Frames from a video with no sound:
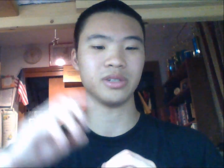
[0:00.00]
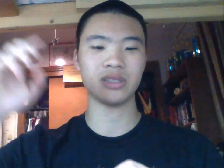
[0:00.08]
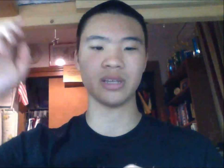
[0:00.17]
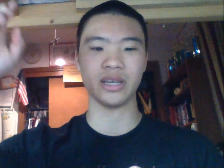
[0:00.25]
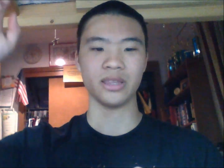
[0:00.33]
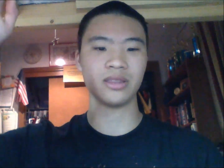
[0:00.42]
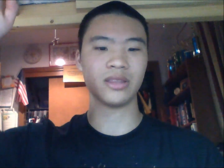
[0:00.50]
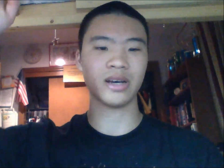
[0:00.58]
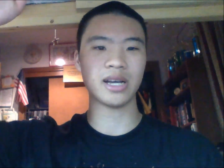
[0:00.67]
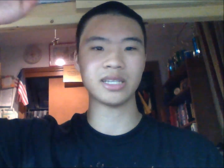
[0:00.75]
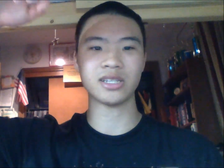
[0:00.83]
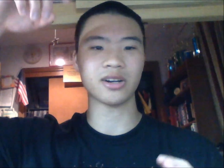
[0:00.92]
like the
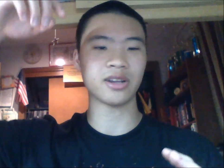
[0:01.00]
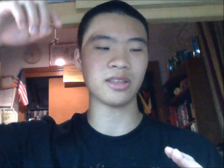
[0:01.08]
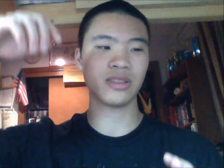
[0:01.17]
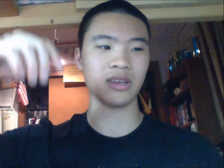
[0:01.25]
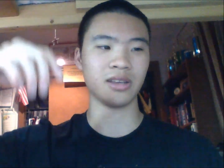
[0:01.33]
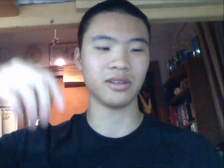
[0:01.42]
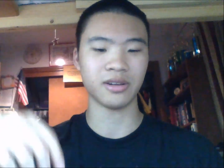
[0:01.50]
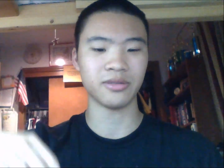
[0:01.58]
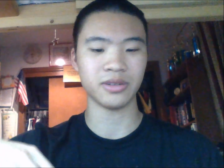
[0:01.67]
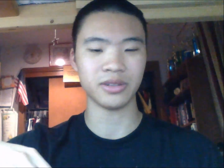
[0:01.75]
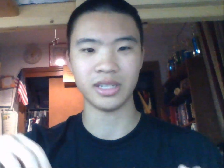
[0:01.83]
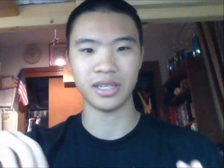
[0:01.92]
highest arcing thing you'll
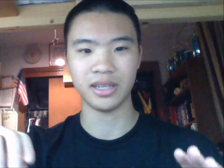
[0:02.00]
ever see.